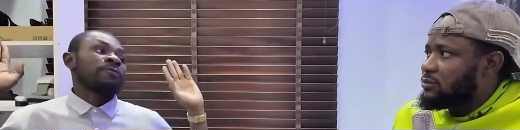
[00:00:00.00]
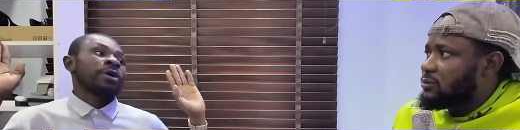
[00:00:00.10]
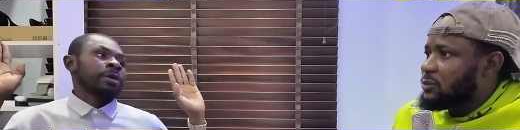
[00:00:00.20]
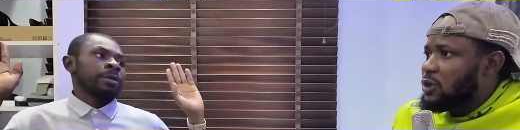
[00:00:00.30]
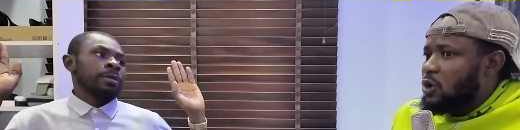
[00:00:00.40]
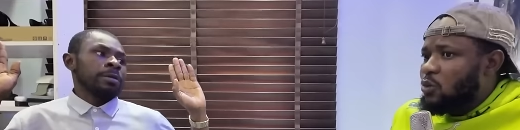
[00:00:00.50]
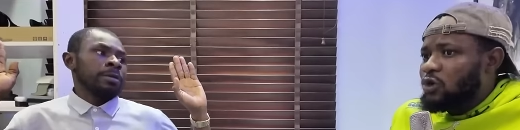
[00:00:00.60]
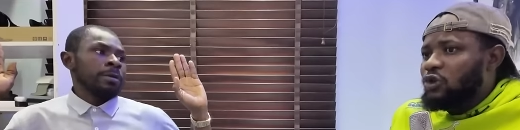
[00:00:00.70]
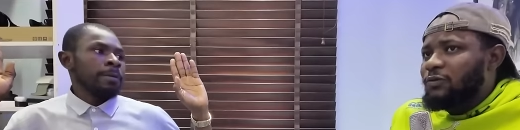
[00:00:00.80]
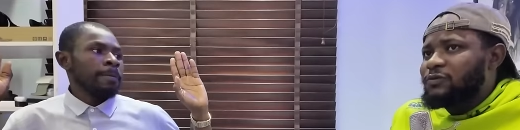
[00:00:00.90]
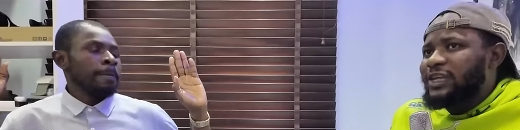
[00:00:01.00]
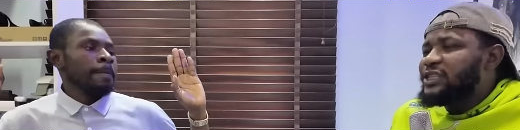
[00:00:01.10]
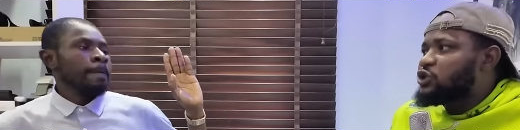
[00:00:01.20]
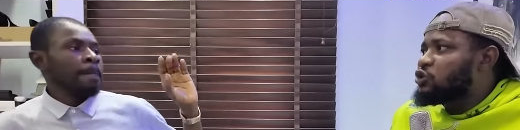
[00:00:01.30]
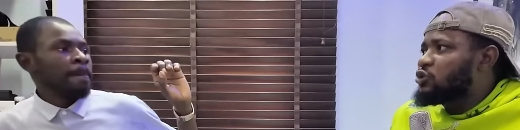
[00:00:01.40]
Speaker 1: and fine. What of
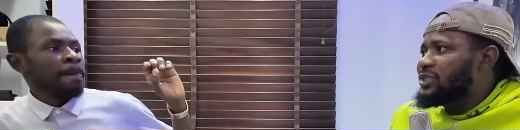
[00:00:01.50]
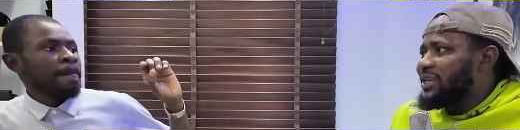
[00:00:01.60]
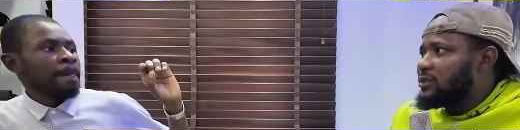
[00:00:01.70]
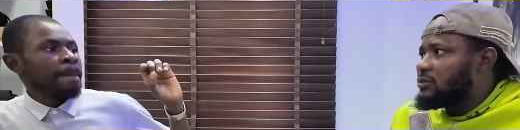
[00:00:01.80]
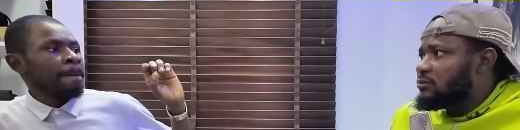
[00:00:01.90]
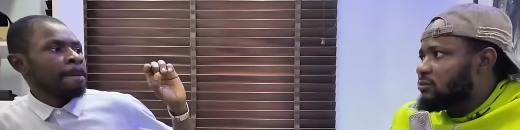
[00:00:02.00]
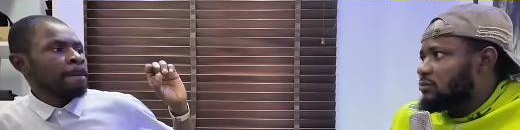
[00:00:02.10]
saying the truth then?